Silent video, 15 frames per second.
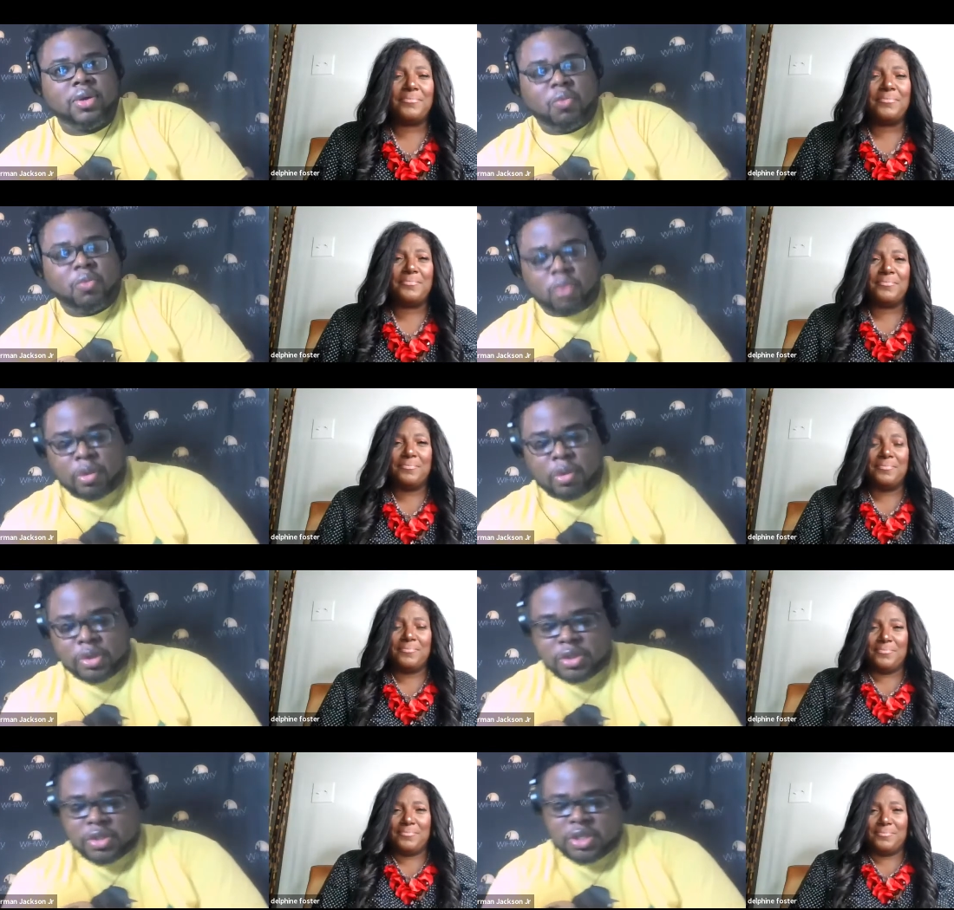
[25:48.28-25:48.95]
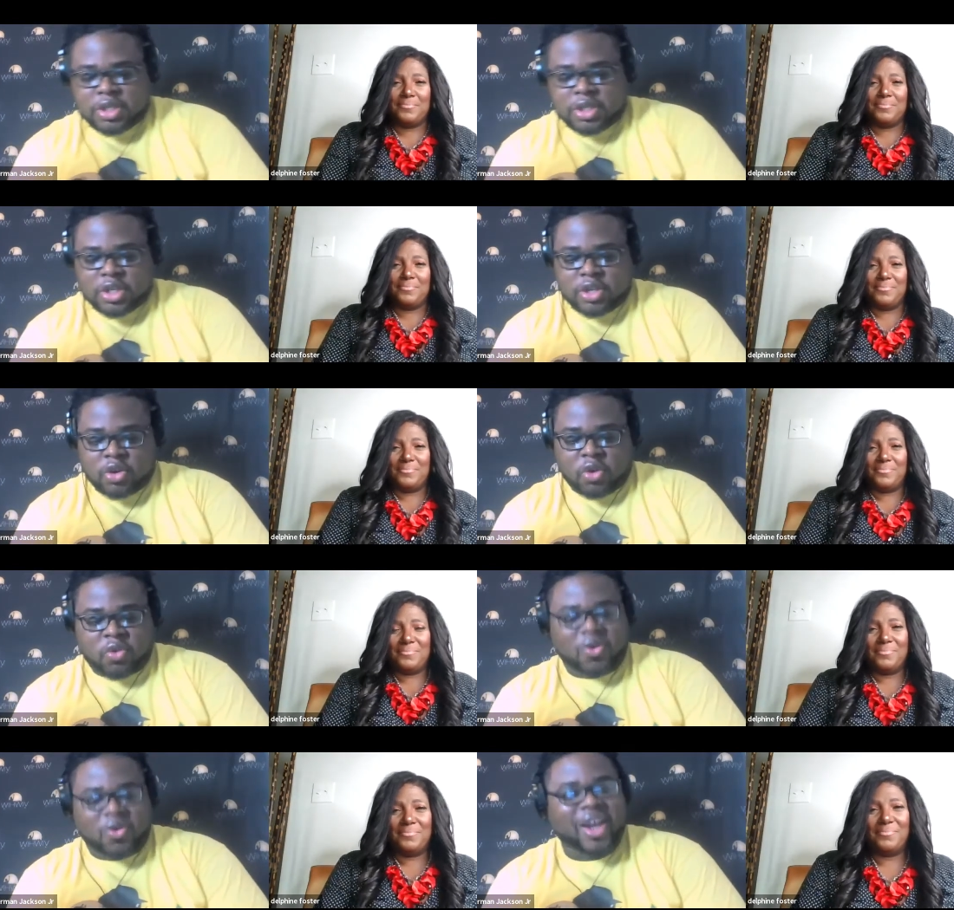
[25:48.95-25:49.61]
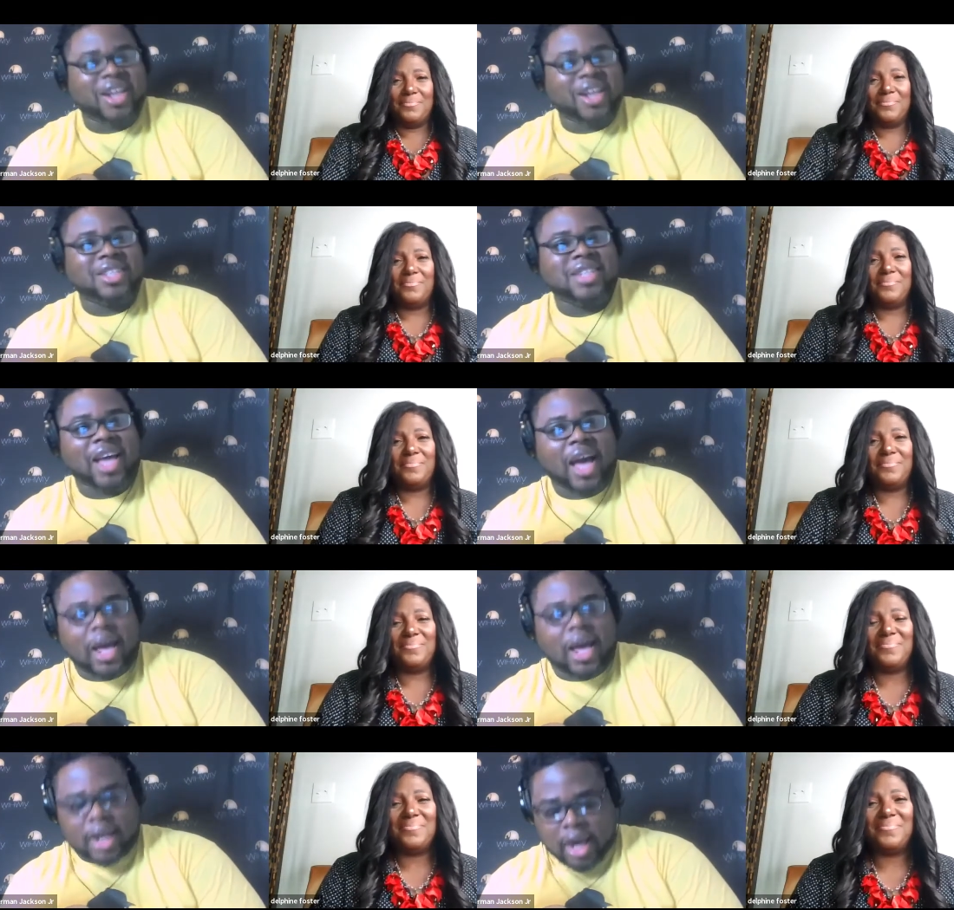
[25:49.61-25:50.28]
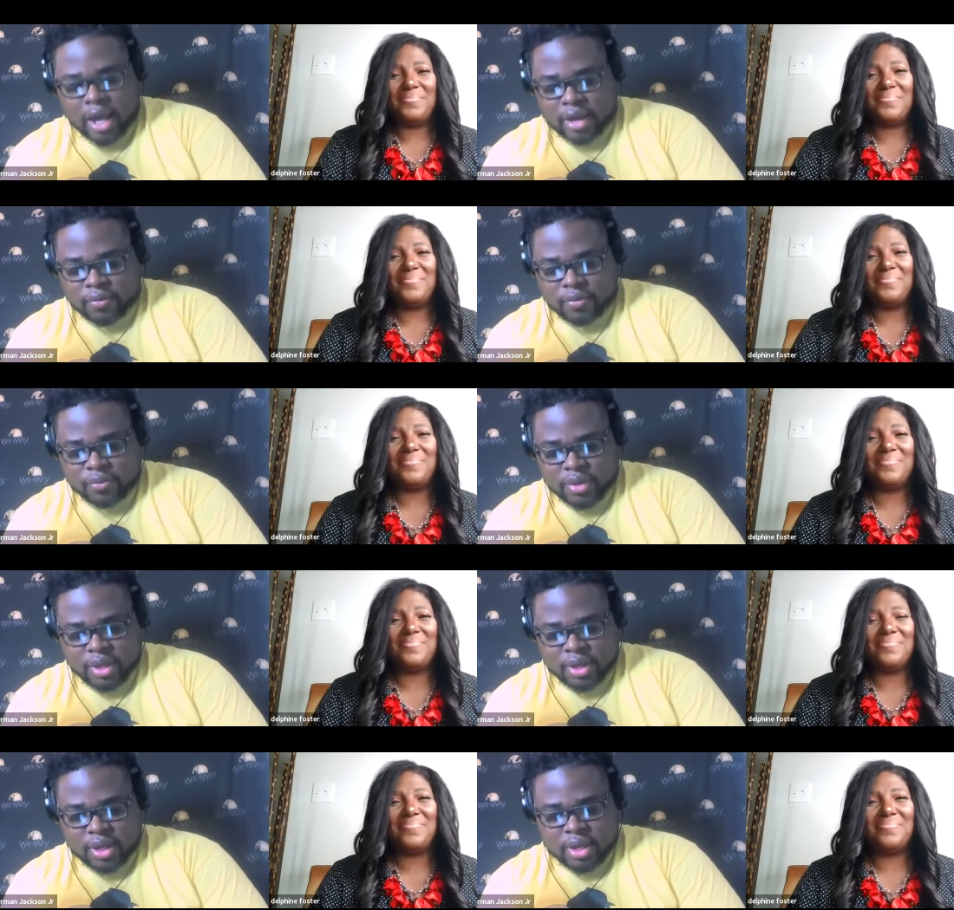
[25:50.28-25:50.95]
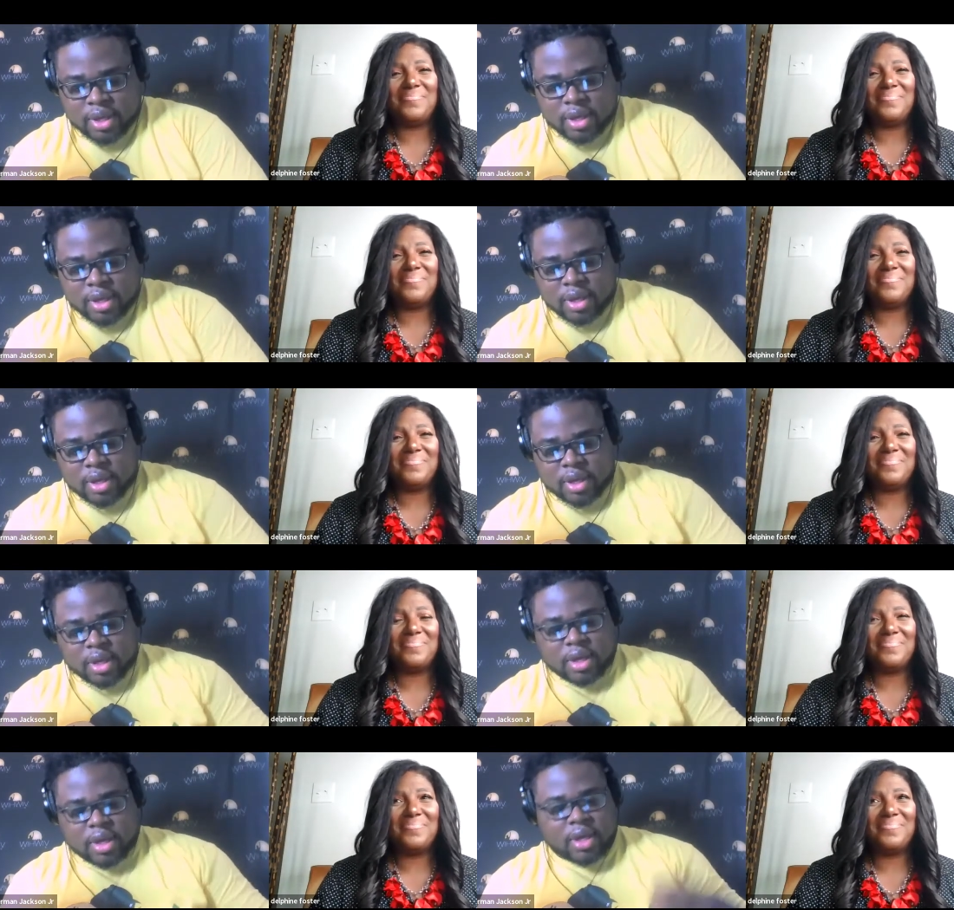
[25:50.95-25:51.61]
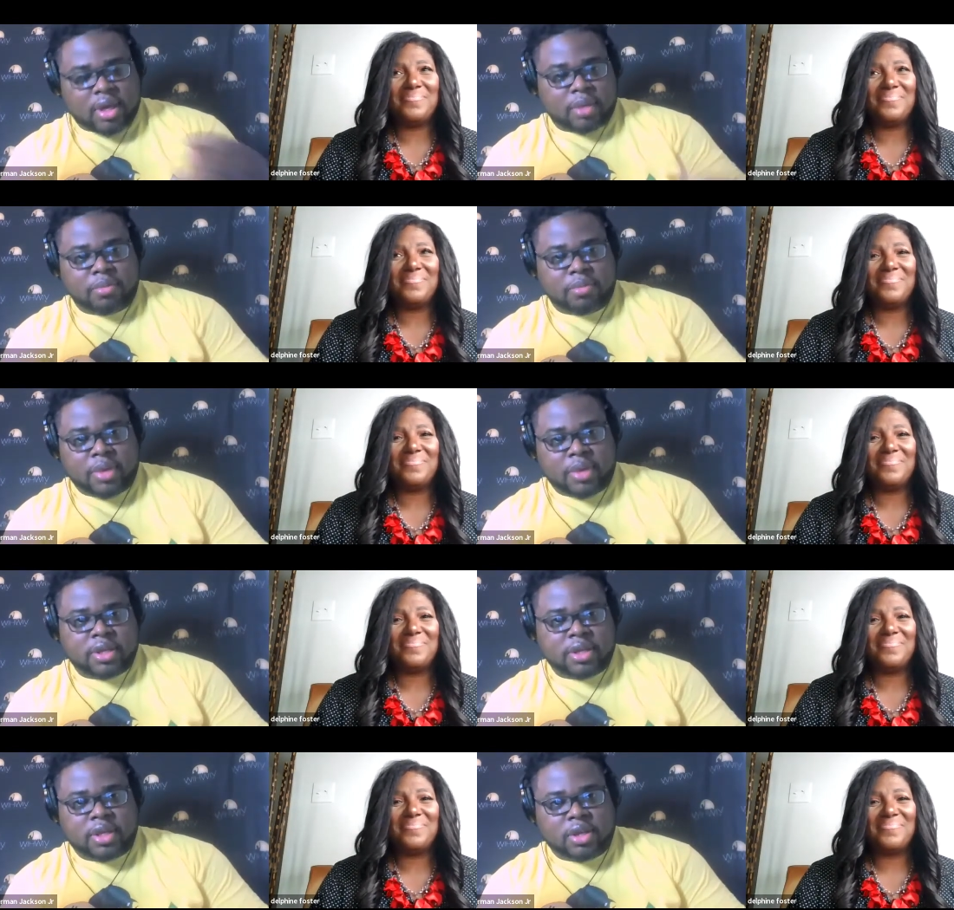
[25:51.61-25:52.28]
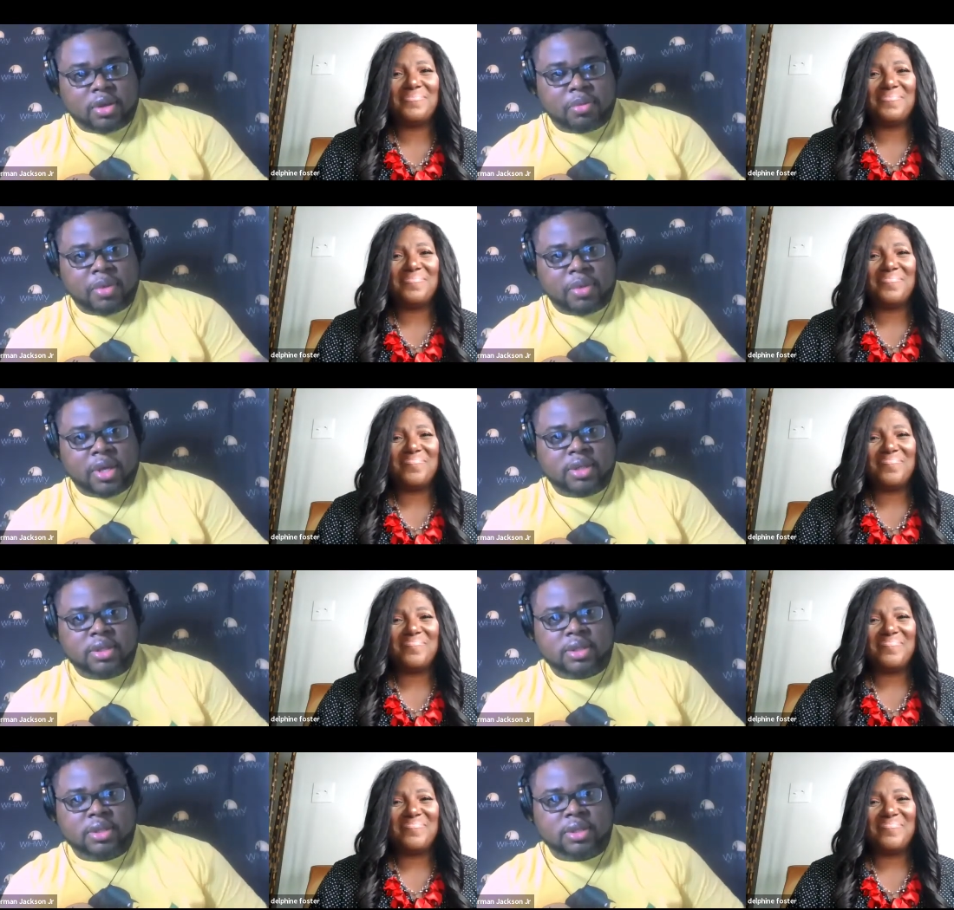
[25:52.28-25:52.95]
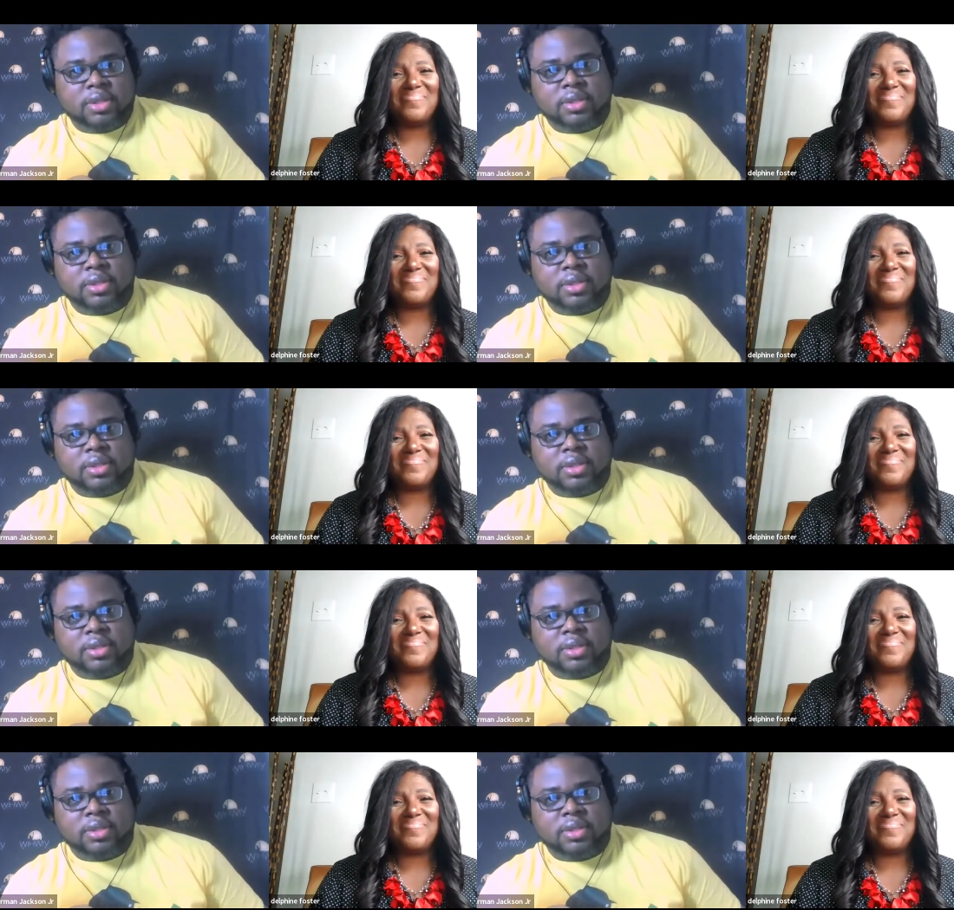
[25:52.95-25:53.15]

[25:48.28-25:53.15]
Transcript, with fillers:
Speaker 1: what would you consider your greatest highlight in, in your business?